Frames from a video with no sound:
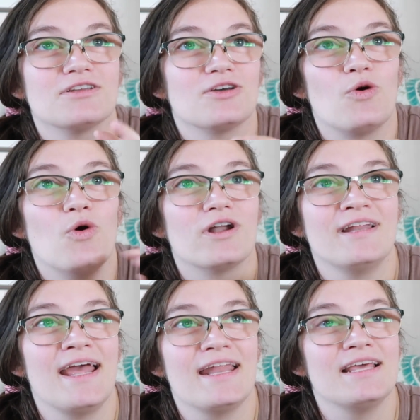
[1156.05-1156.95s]

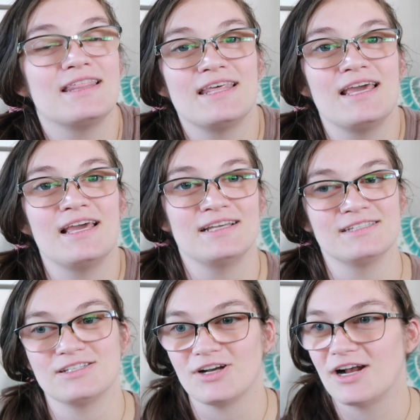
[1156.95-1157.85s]
coordinating
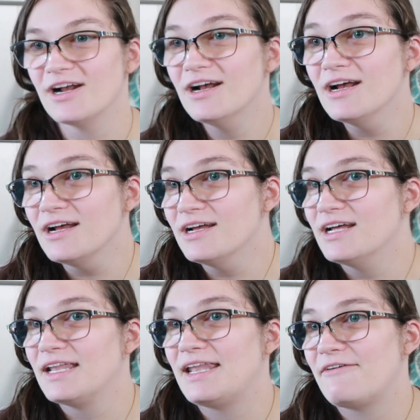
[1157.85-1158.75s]
things or
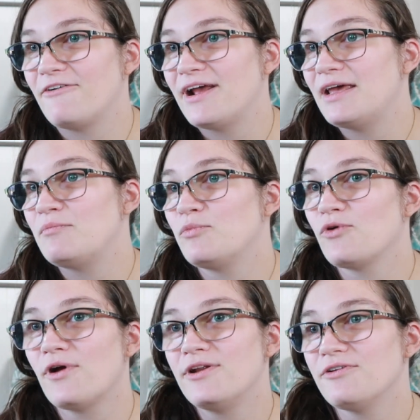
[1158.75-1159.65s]
different
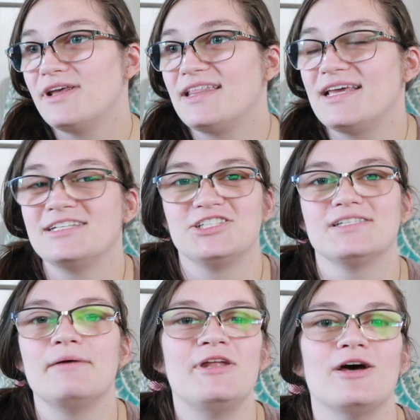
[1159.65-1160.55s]
embroidery things.
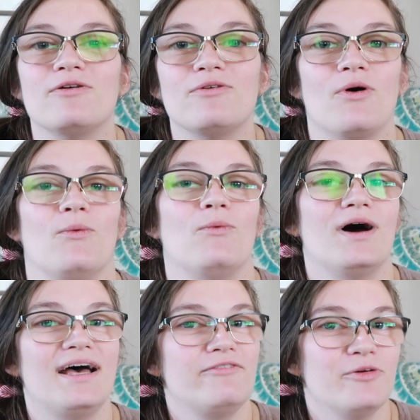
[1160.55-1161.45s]
Just let me know.
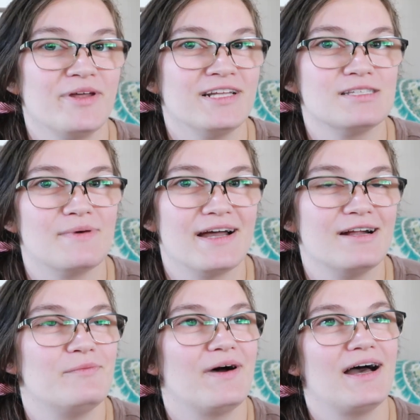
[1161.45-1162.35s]
What have you been
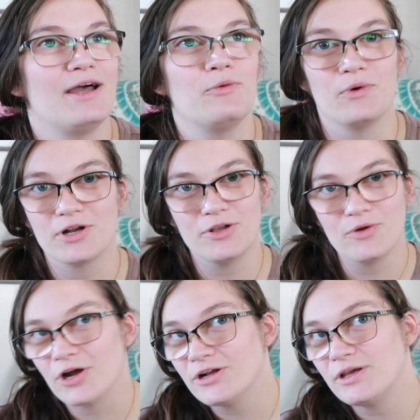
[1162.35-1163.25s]
inspired by? What are you
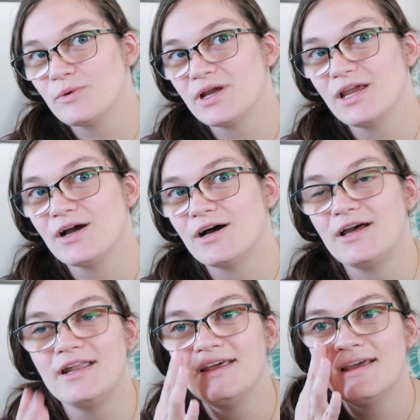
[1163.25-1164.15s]
currently working
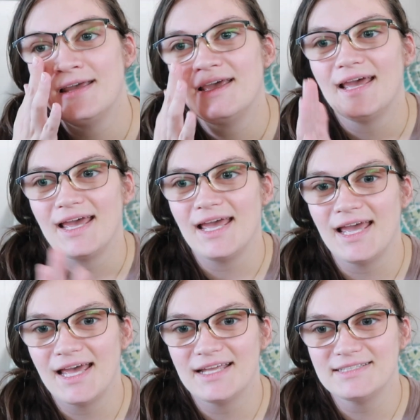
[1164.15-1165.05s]
on?
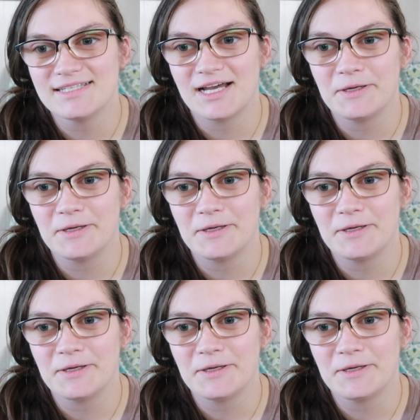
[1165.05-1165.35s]
And